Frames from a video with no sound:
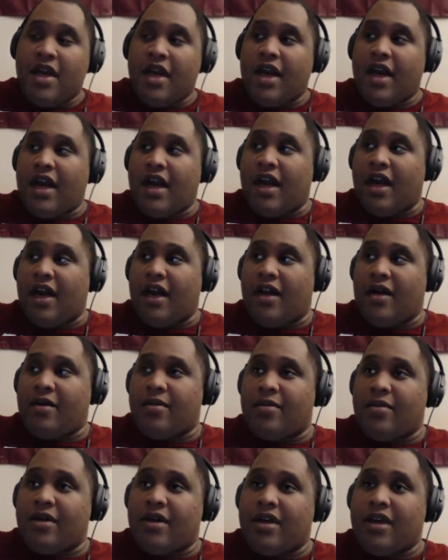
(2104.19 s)

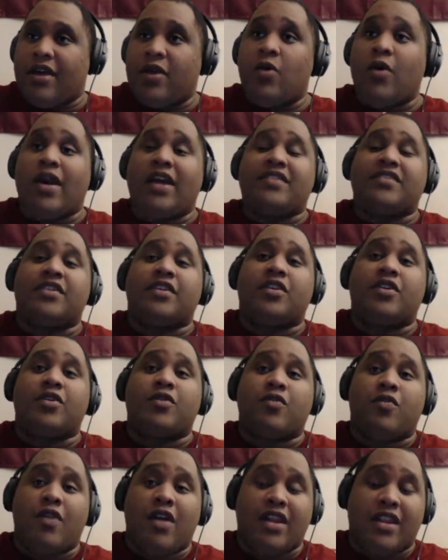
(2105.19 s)
who has a good
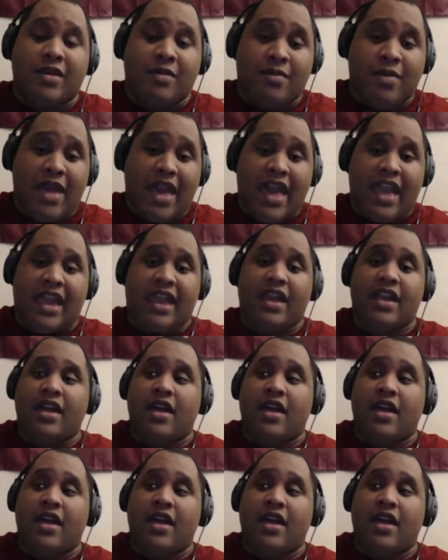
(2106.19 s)
running back,